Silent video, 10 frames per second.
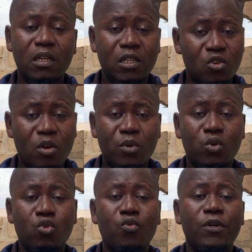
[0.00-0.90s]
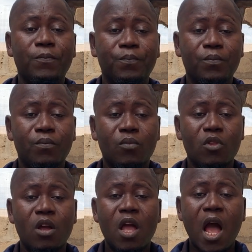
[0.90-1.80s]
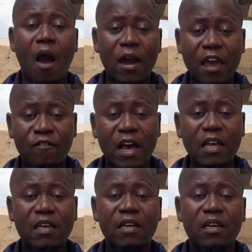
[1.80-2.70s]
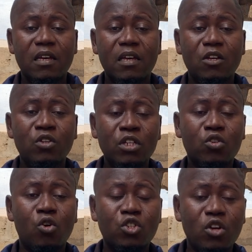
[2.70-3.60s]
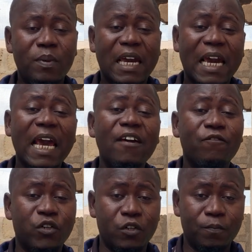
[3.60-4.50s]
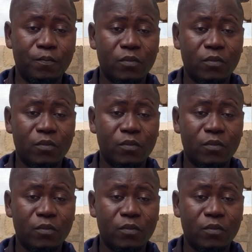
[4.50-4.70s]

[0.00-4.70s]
they will not be growing. However, you need to also be careful